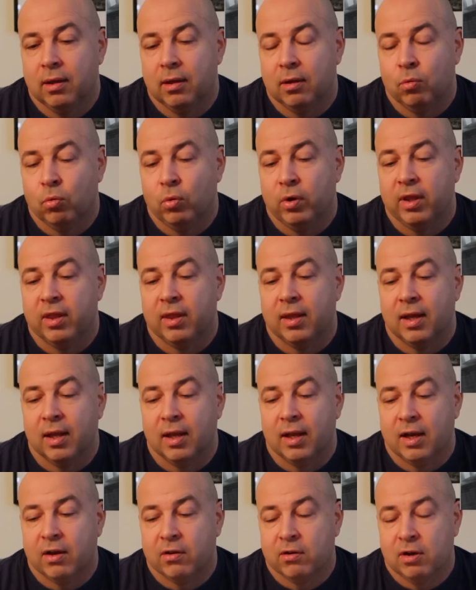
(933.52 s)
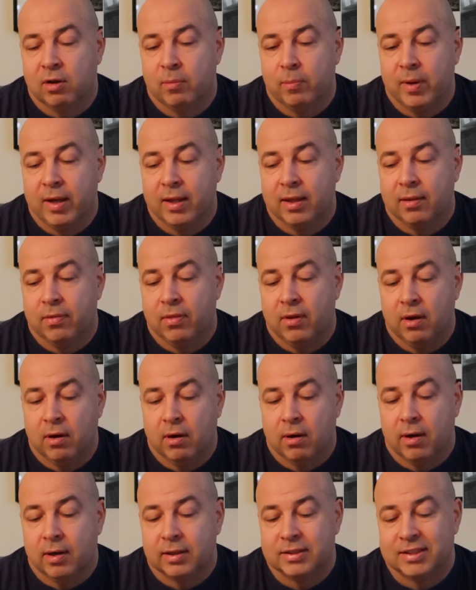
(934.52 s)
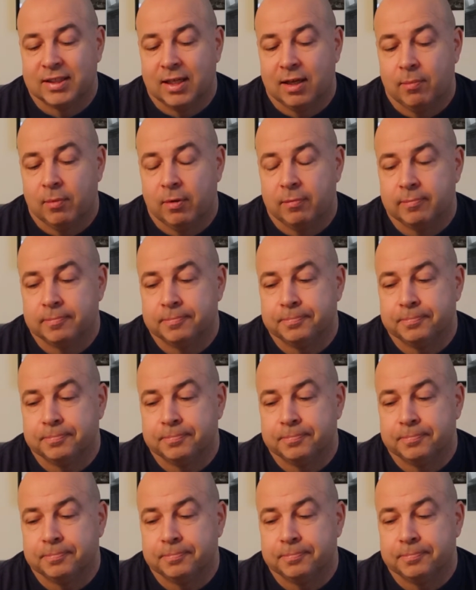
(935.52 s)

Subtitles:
with a lot of combat. There are some